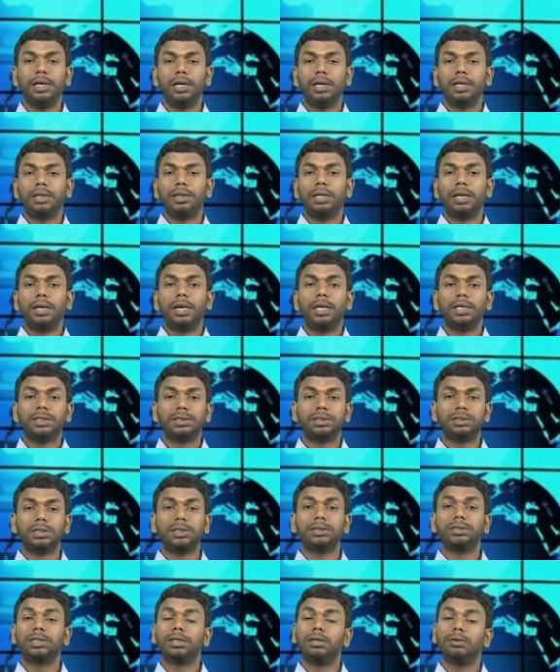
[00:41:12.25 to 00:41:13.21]
In the next
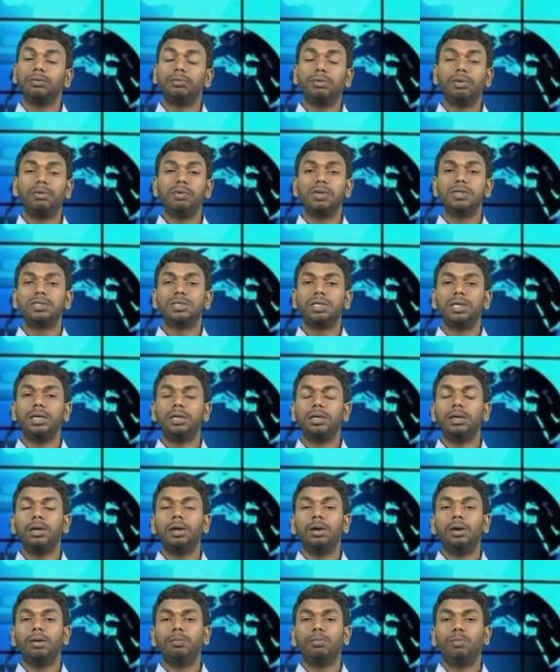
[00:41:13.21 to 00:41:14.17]
session, we will see
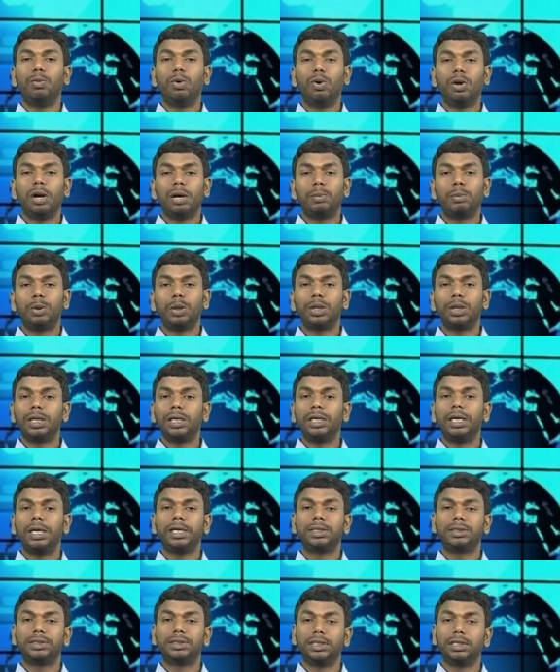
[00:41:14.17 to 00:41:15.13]
more about
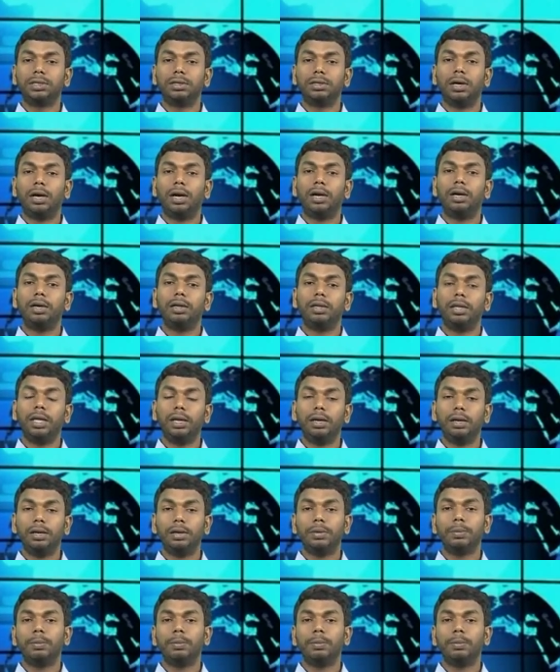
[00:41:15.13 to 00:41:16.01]
indexing, and then